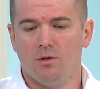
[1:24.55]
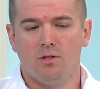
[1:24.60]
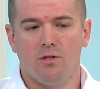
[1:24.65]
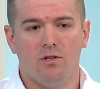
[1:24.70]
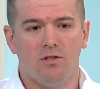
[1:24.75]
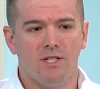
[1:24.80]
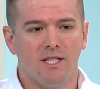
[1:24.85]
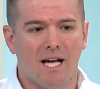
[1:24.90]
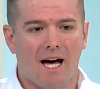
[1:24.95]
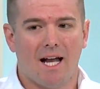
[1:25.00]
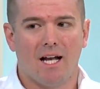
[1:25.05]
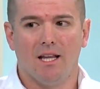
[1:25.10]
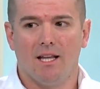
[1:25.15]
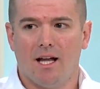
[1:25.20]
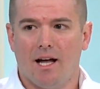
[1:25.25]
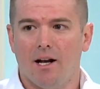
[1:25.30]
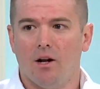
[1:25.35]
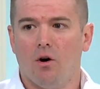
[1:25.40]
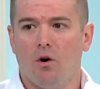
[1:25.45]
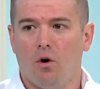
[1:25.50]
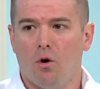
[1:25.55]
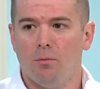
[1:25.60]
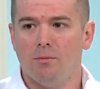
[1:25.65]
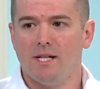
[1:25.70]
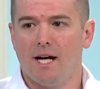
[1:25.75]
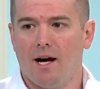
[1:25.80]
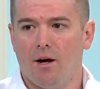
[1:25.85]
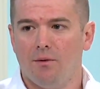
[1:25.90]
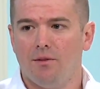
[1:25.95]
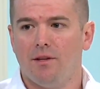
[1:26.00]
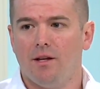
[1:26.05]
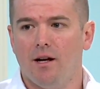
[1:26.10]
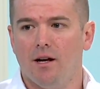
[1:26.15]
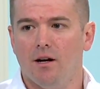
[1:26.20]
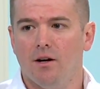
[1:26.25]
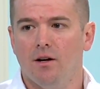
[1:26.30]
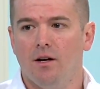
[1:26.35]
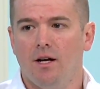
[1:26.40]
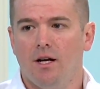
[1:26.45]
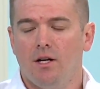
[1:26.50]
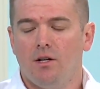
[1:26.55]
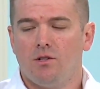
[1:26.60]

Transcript: so there's not a lot of homes homes out there.